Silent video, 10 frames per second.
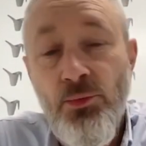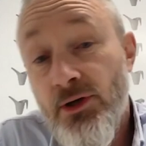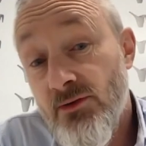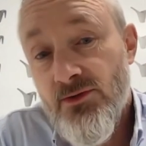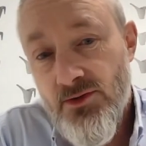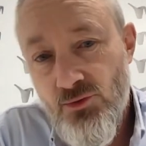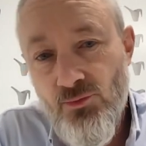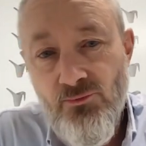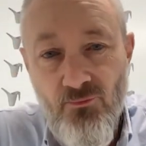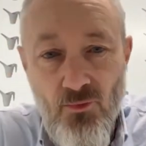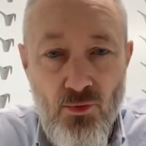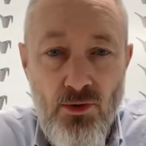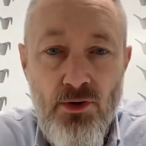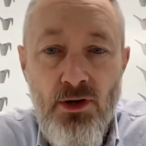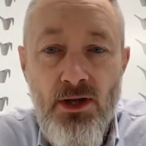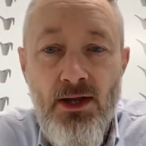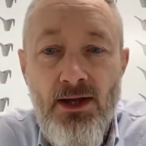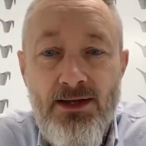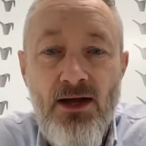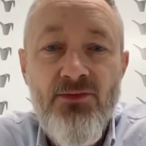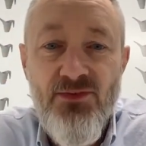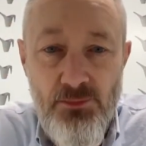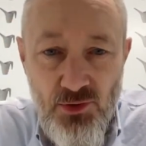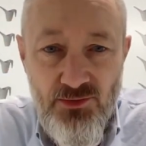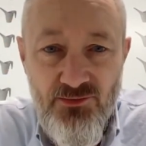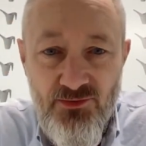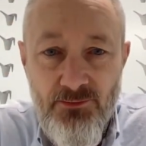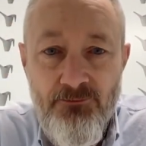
What does it do for customers?